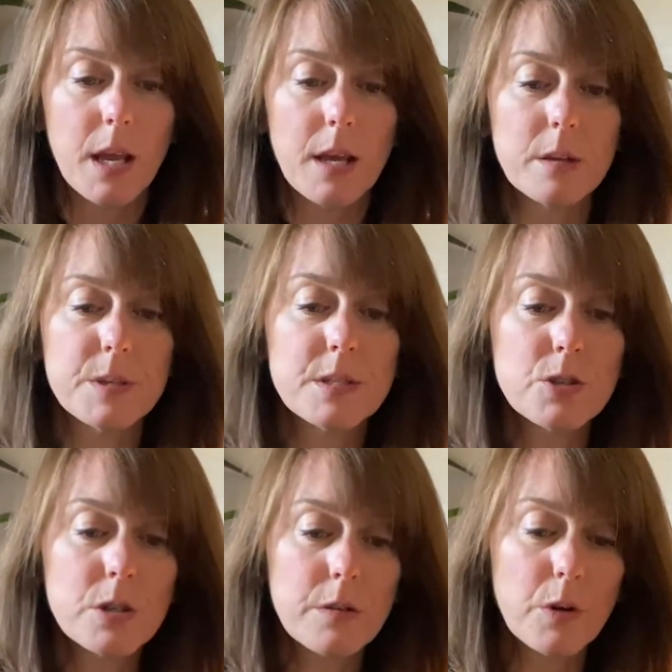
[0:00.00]
In the
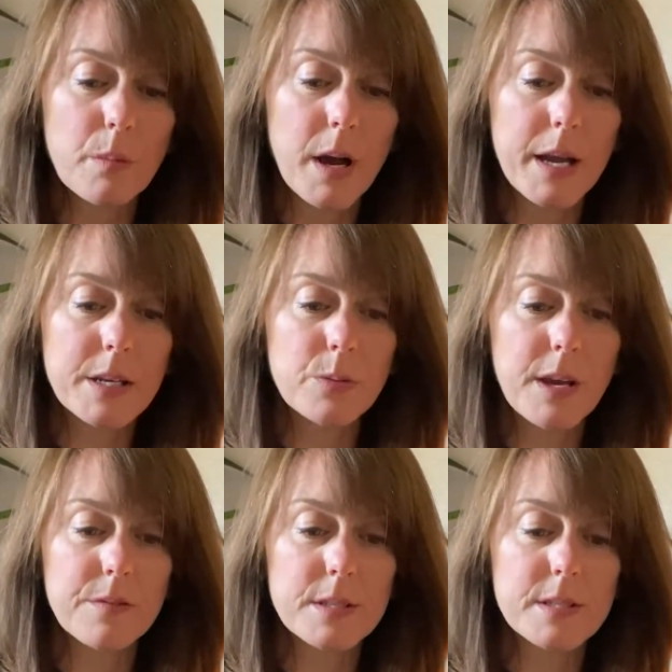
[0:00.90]
position of your mind, we
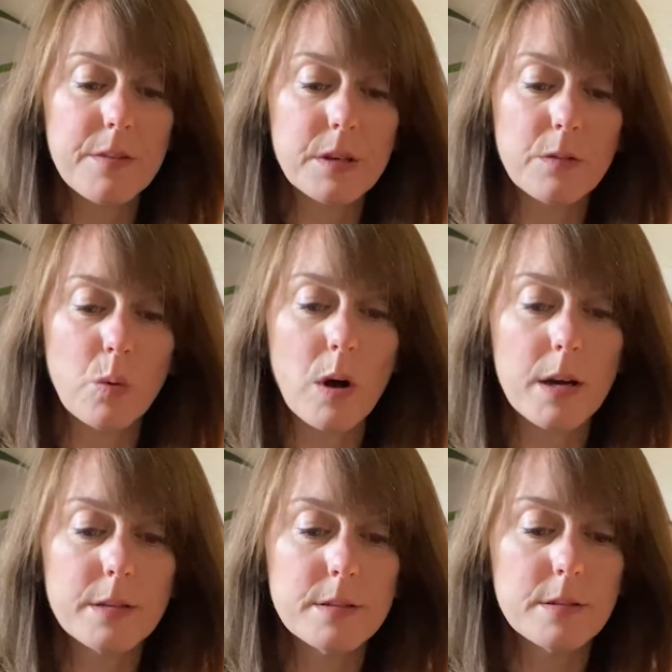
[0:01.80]
have the Seven of
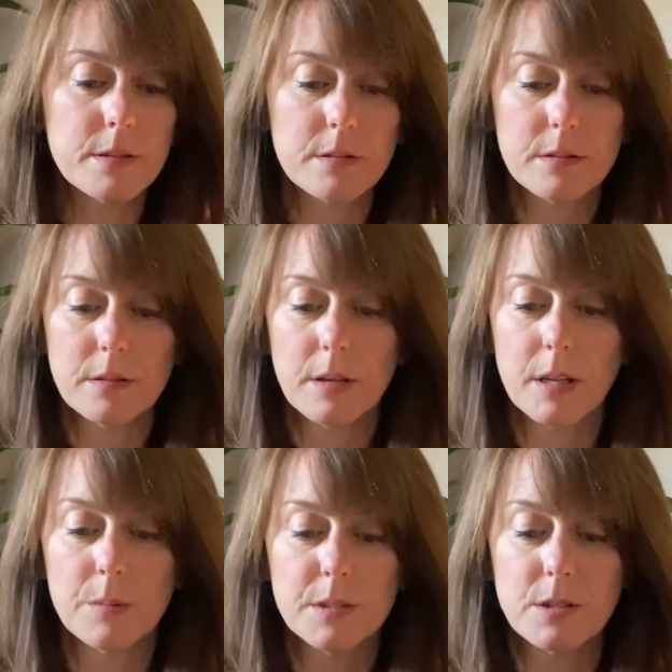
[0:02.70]
Wands.
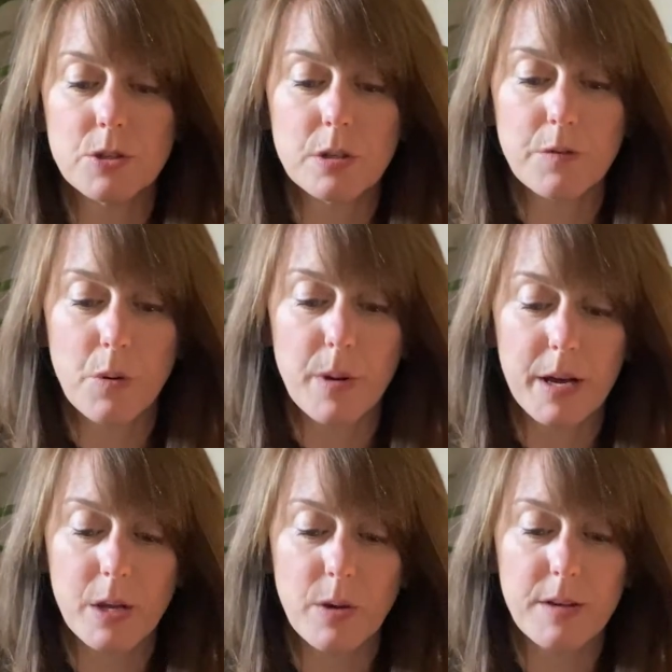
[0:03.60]
In the position of your
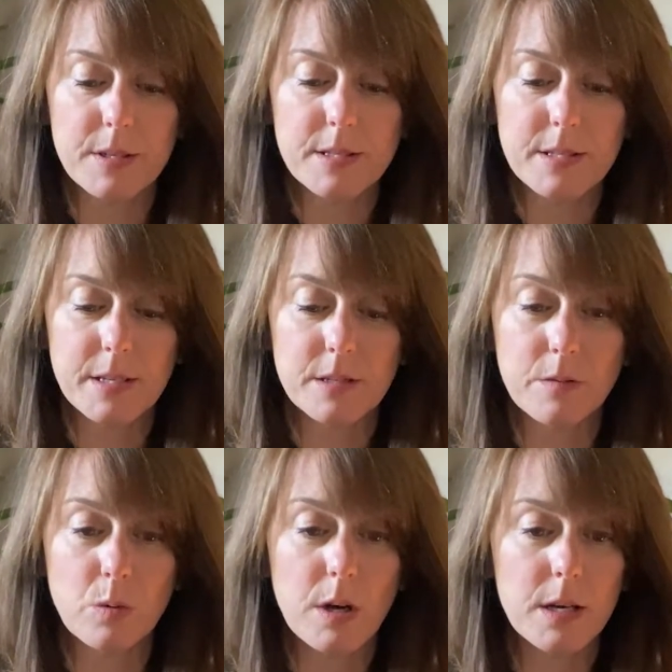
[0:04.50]
body, we have the Six of
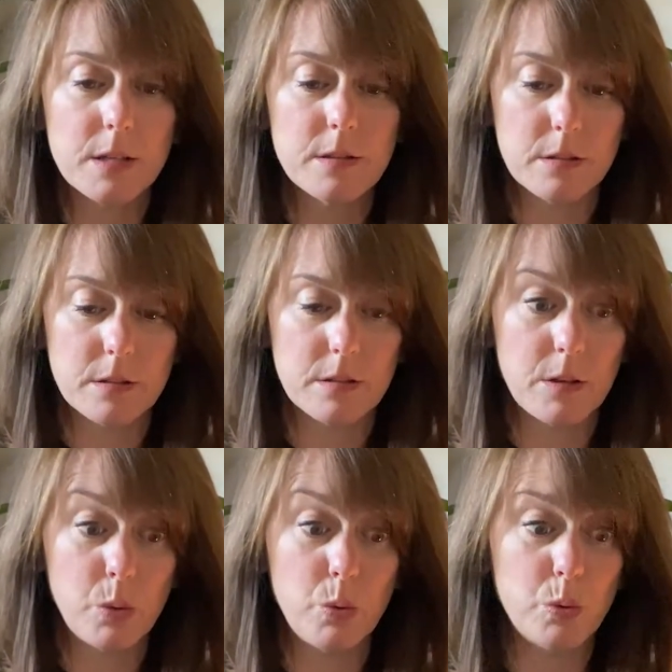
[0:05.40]
Wands.
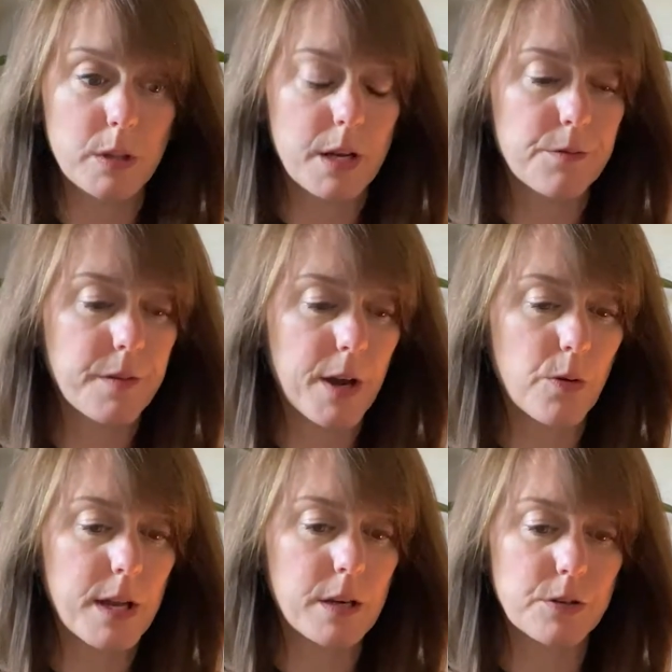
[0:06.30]
Ooh, a lot of
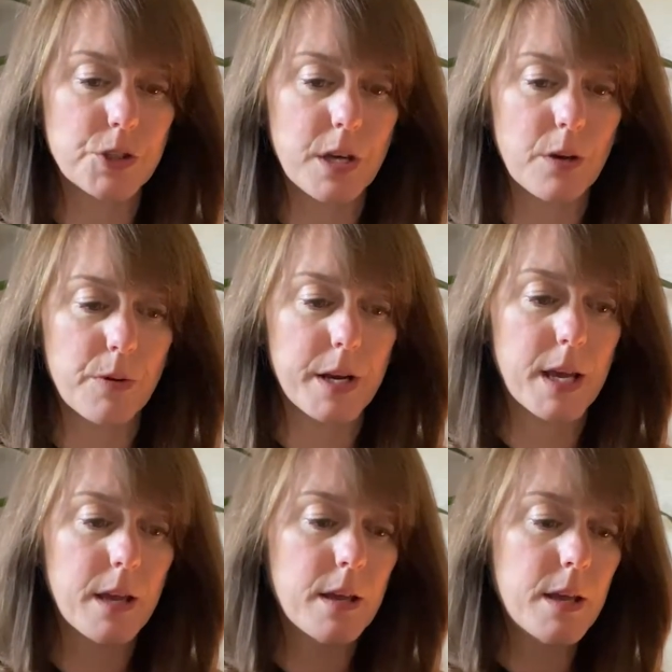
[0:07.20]
fiery energy
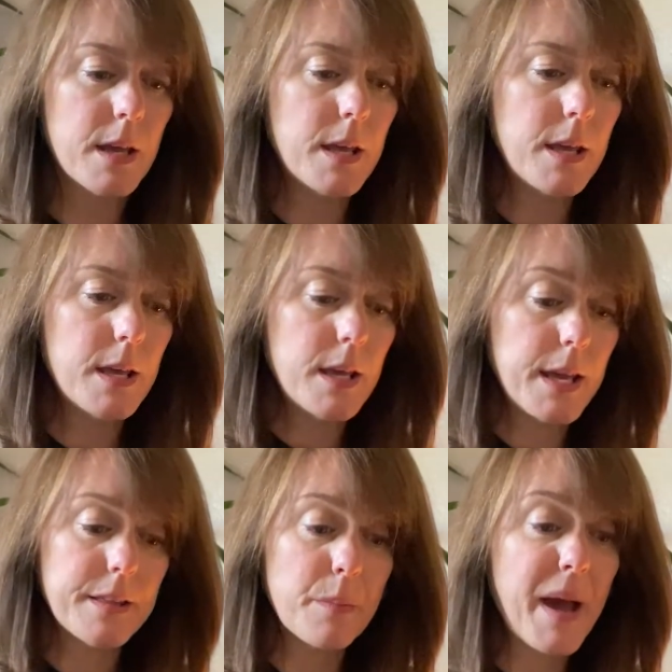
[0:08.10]
already.
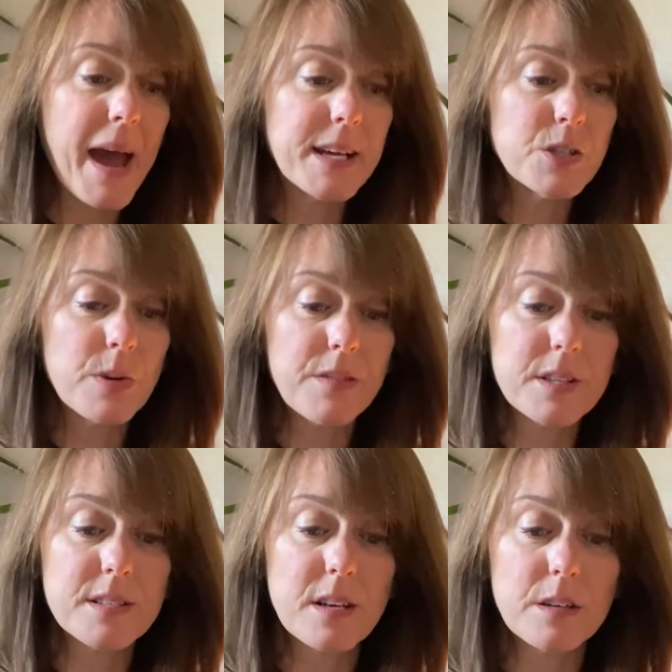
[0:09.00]
In the past, we have the
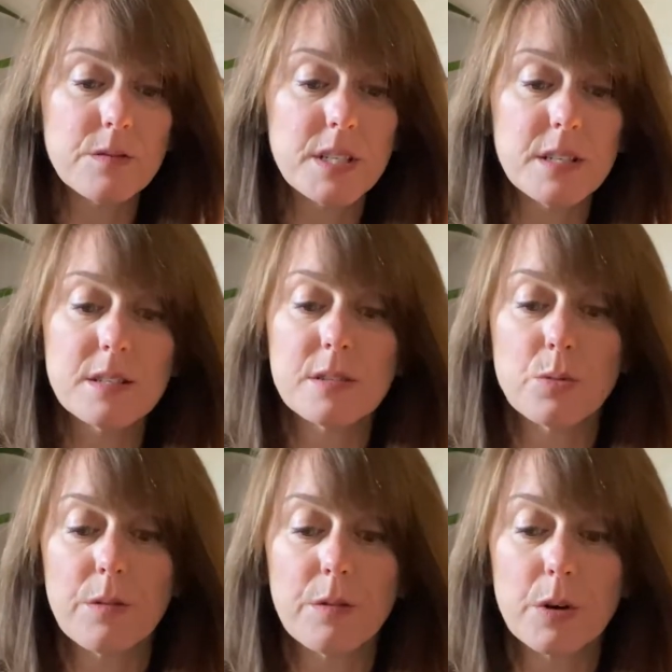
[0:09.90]
Sun of Discs
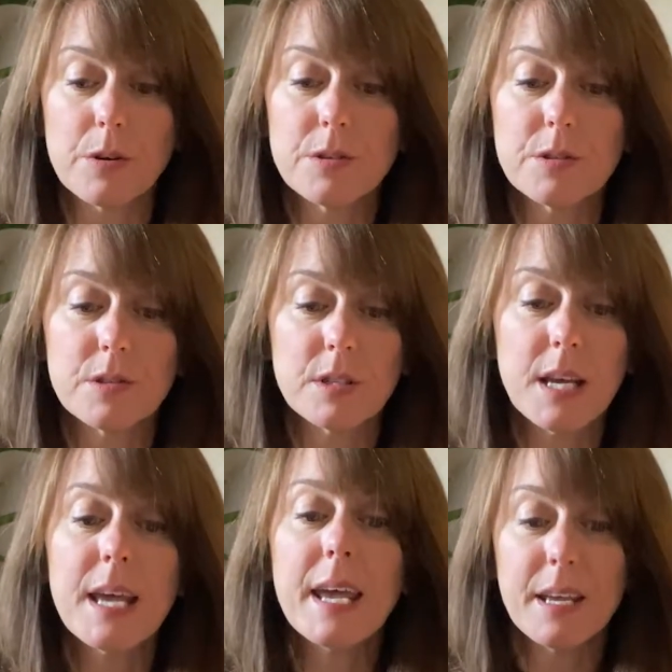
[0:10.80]
reversed.
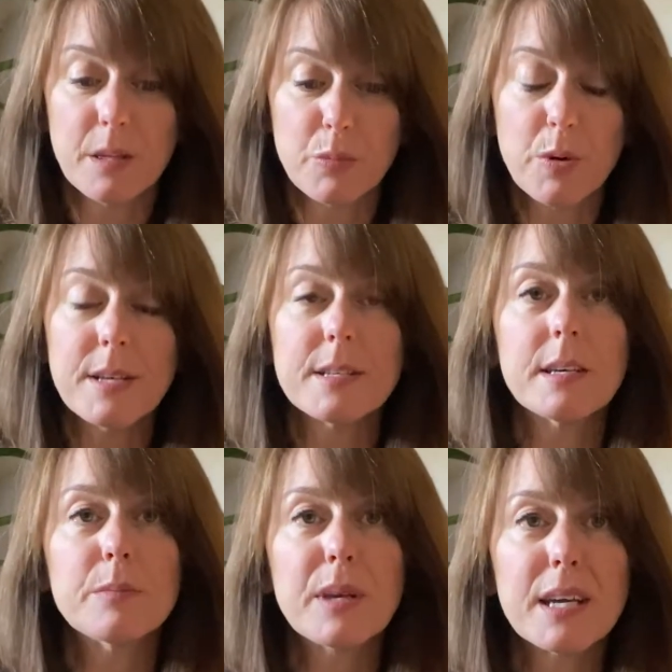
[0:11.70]
In the
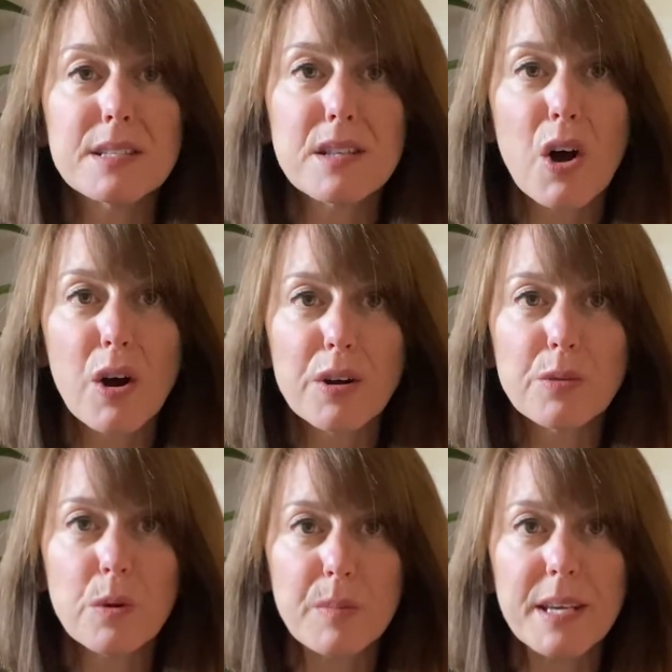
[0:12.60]
present, because the heart
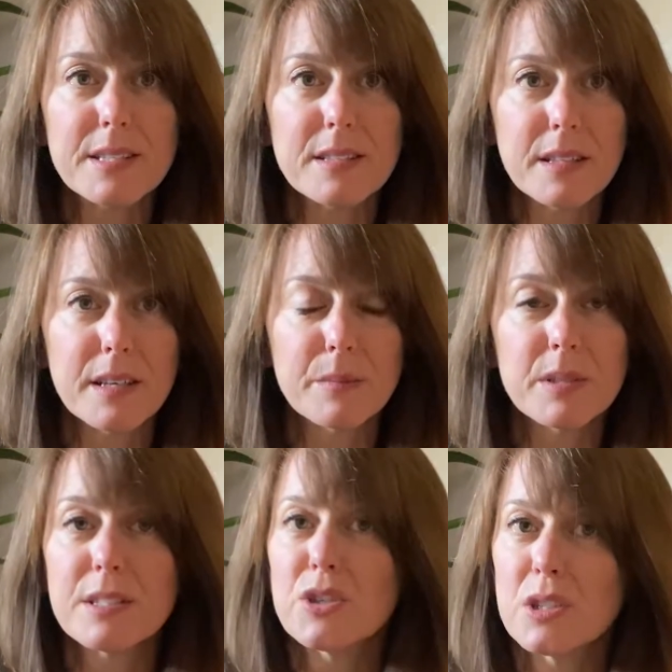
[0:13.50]
repeats in the
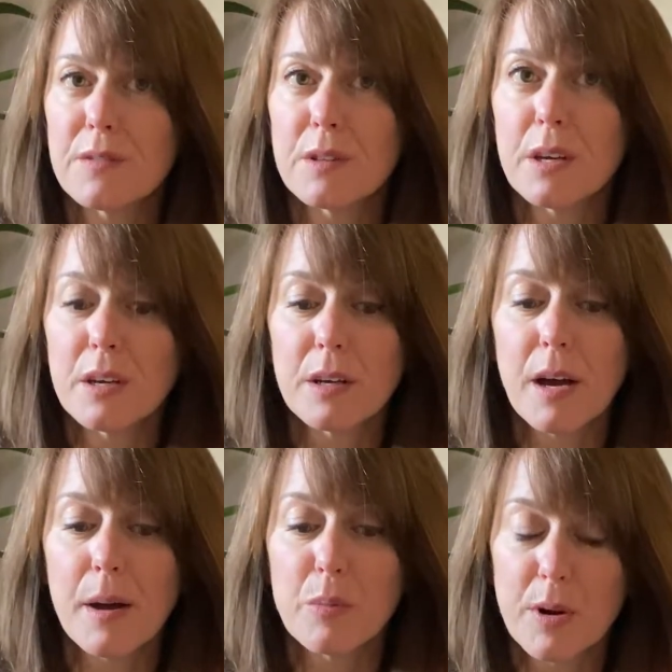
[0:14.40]
position of the
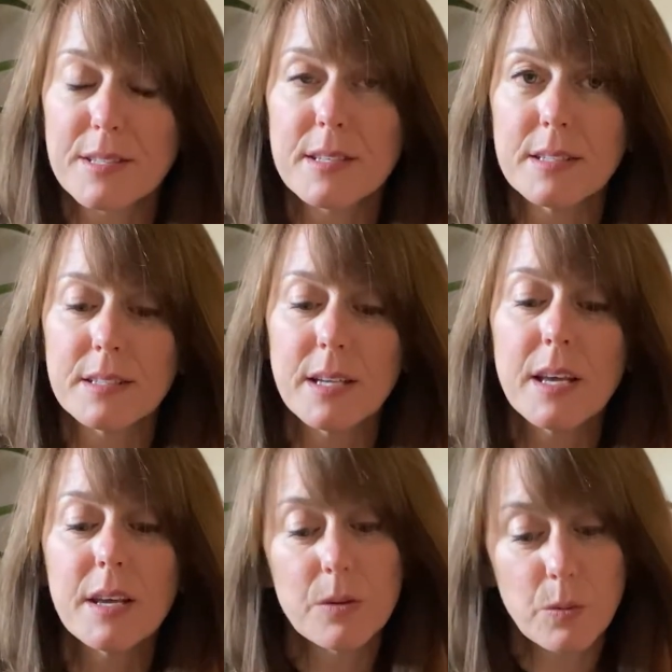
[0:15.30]
present,
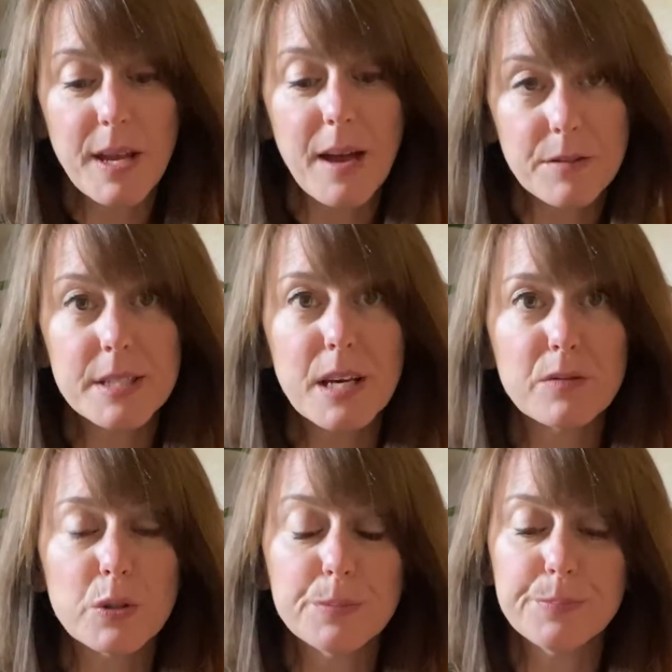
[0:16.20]
we have the
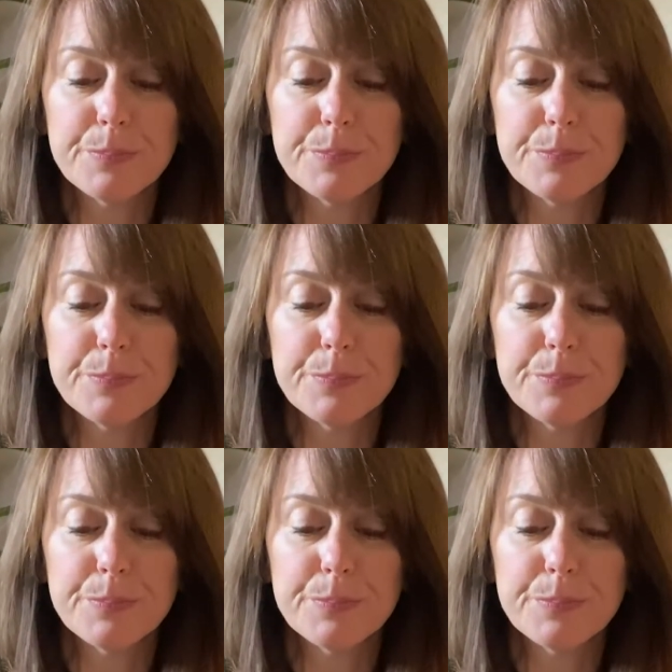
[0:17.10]
Devil.